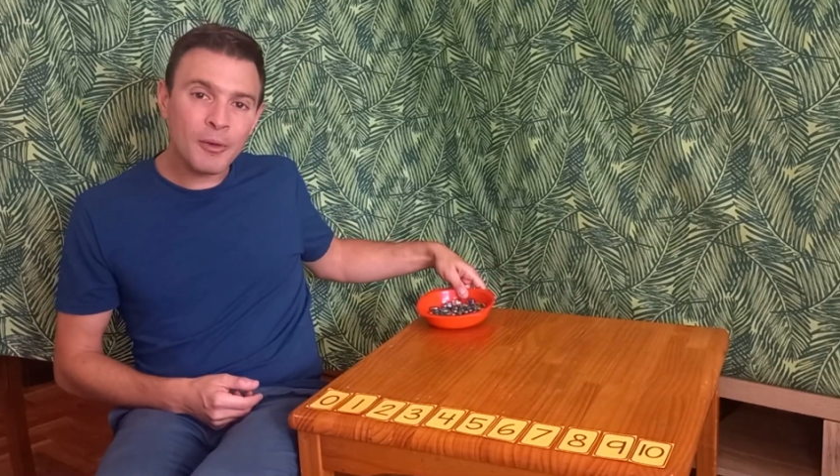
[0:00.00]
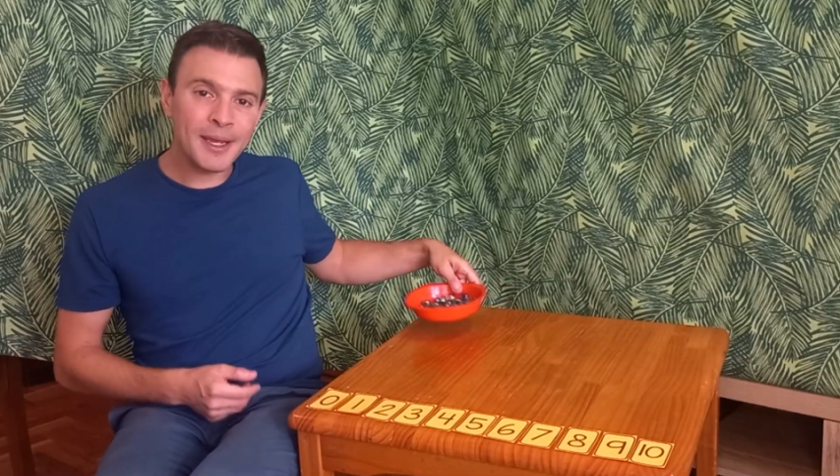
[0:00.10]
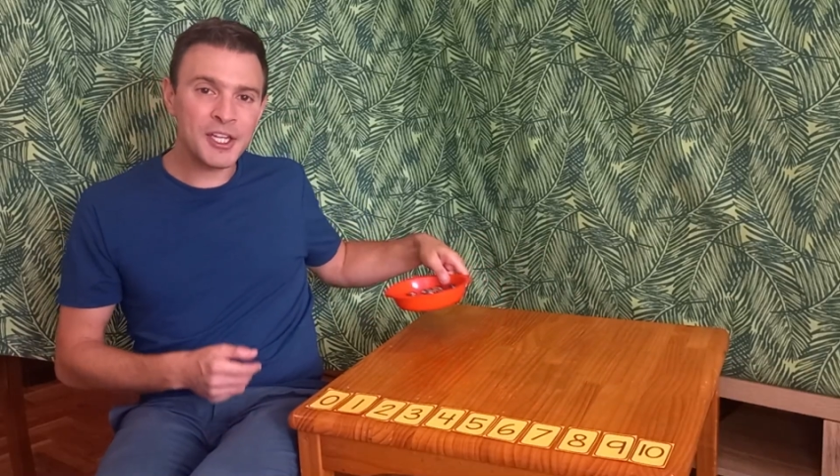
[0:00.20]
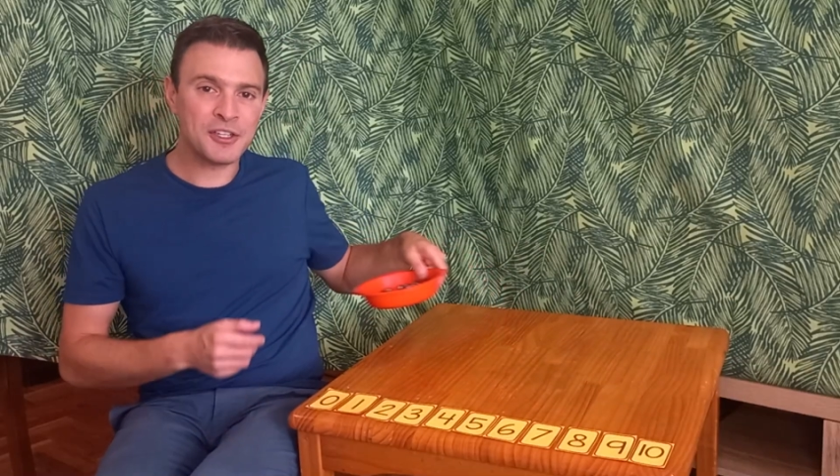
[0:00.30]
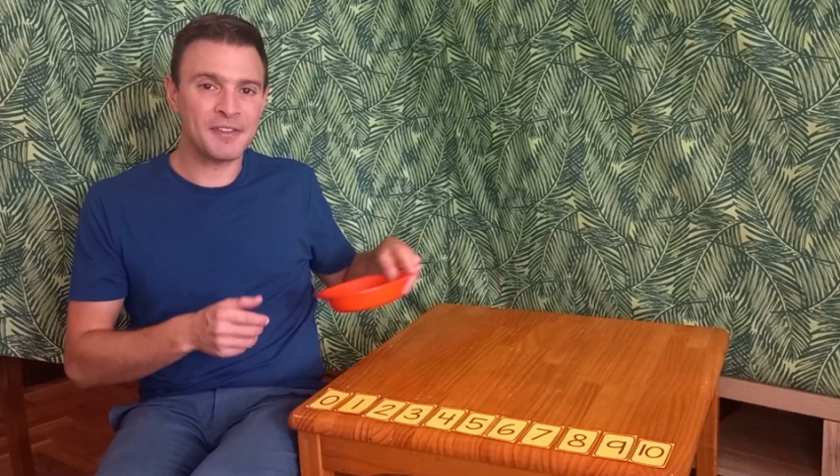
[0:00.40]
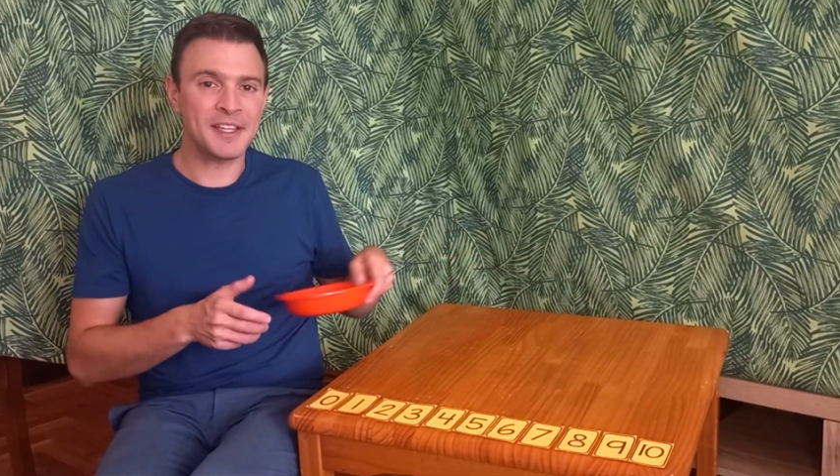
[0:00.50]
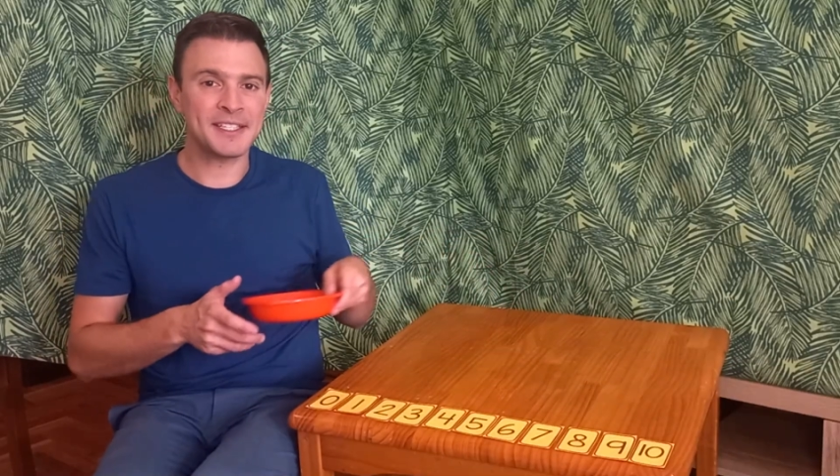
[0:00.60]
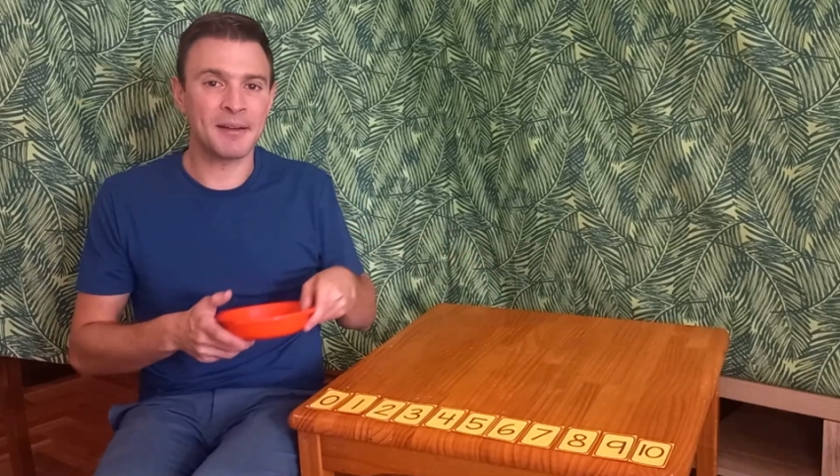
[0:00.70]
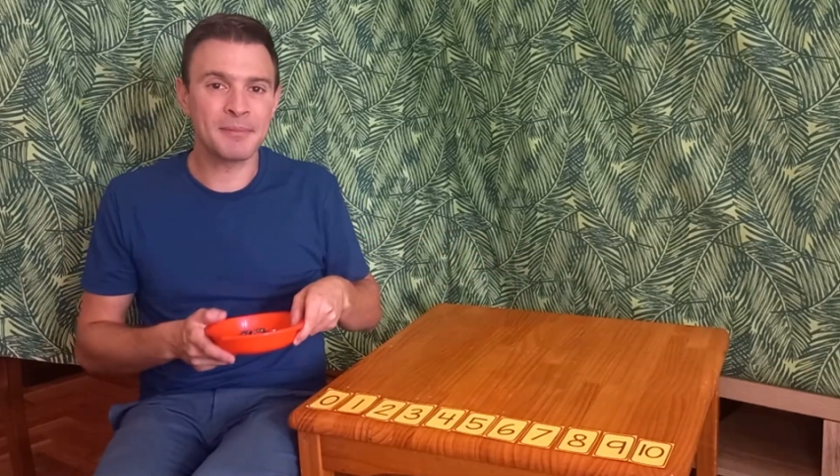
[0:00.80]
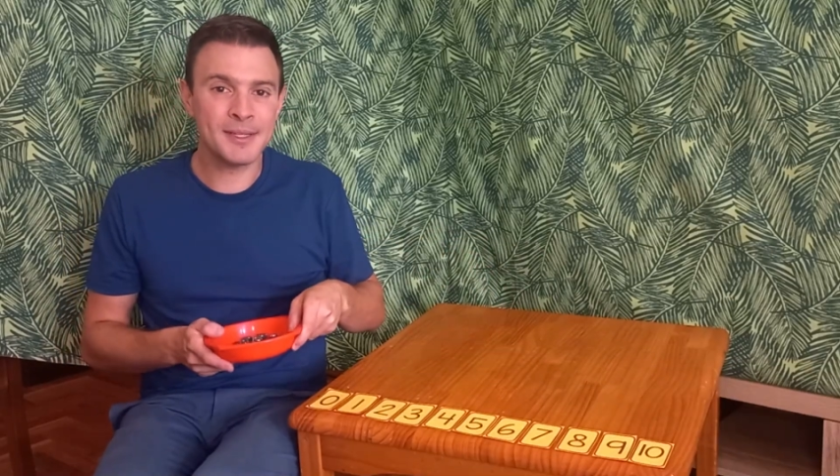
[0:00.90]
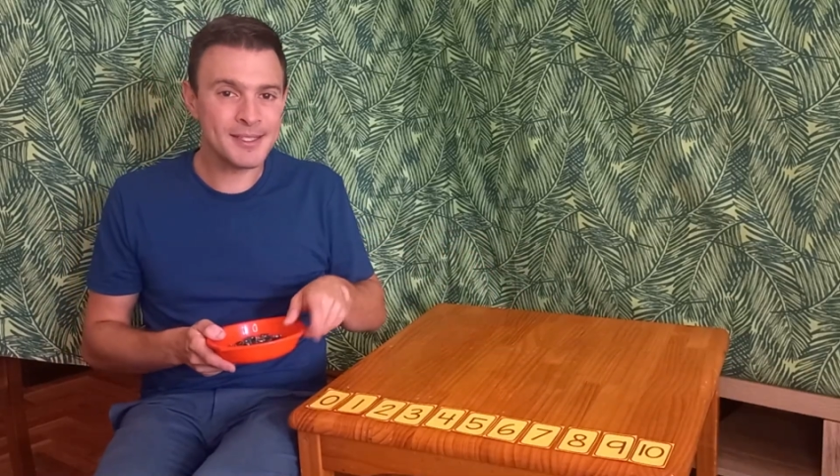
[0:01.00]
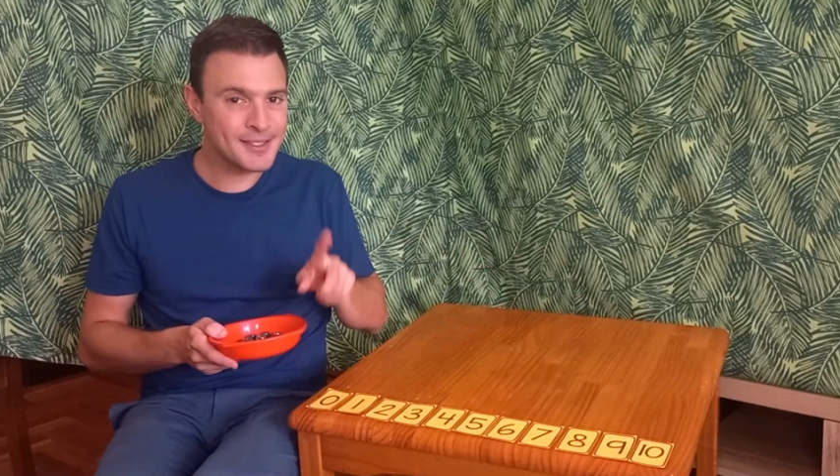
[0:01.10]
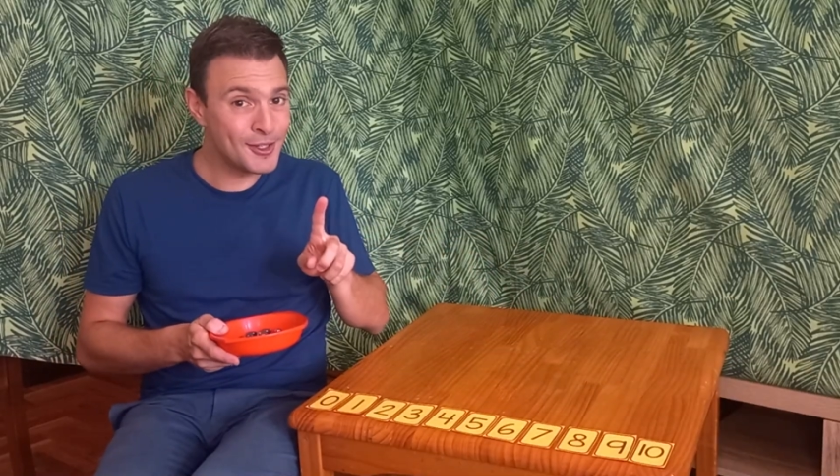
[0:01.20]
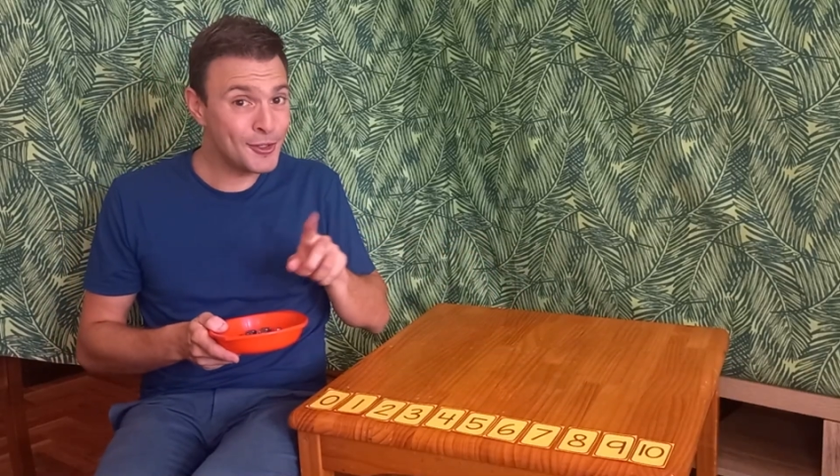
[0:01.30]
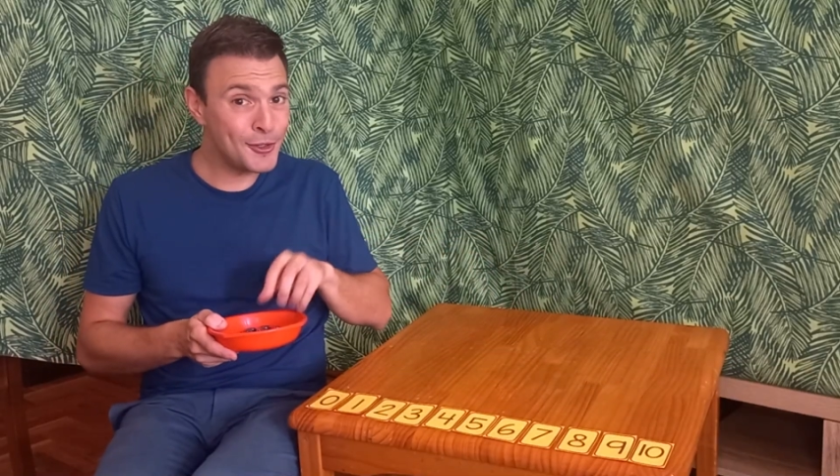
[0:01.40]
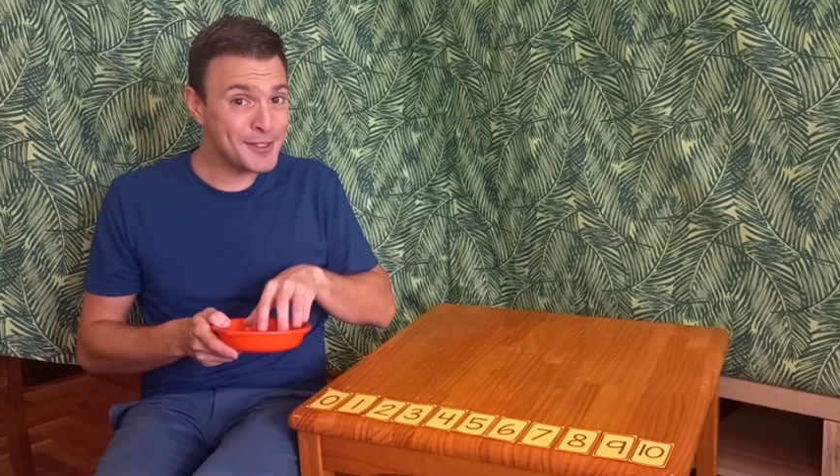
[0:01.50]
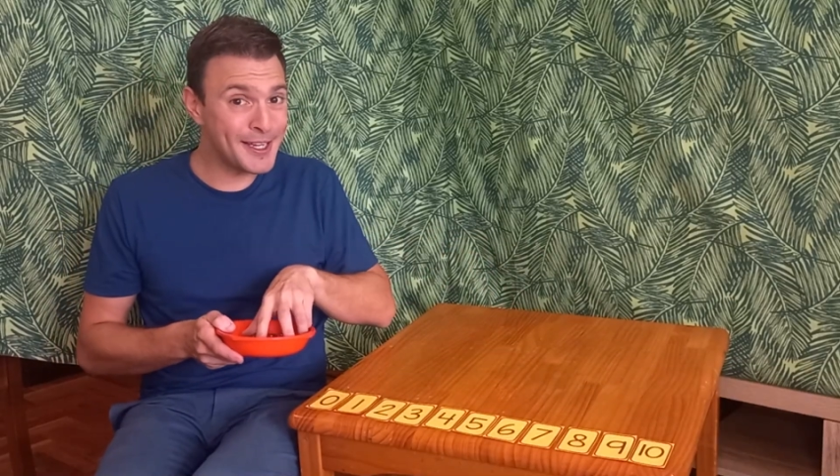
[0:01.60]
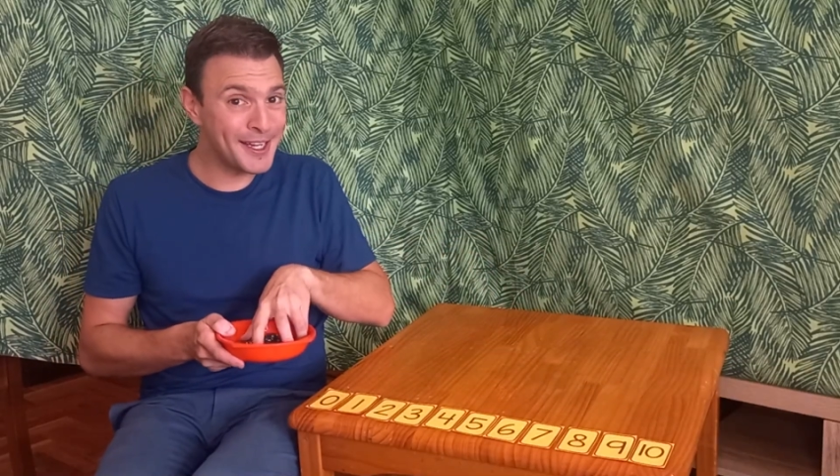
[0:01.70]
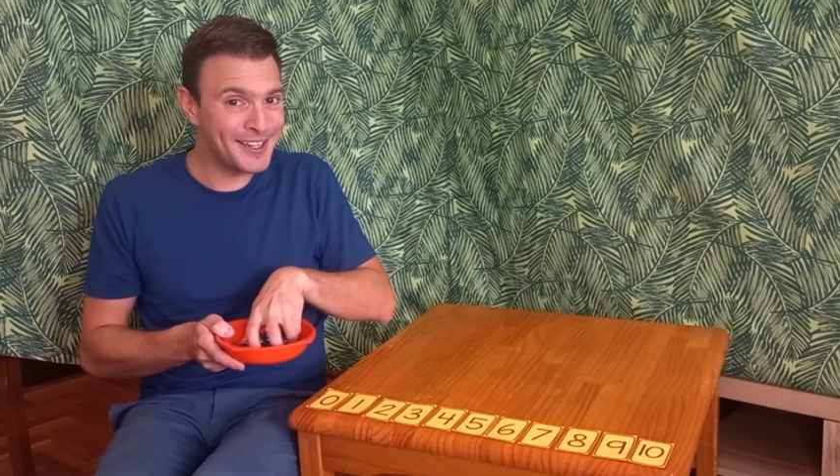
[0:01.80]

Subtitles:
each of these numbers using